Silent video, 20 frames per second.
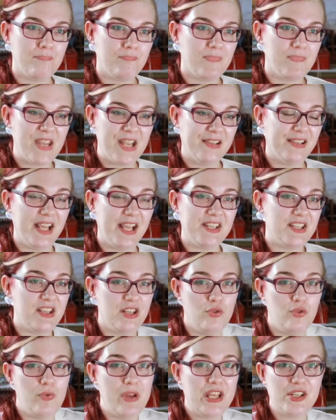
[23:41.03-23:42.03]
less than
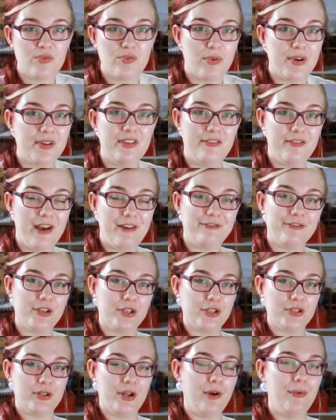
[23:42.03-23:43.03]
a week's worth of
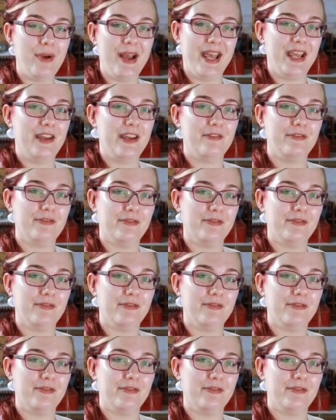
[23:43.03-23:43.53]
effort away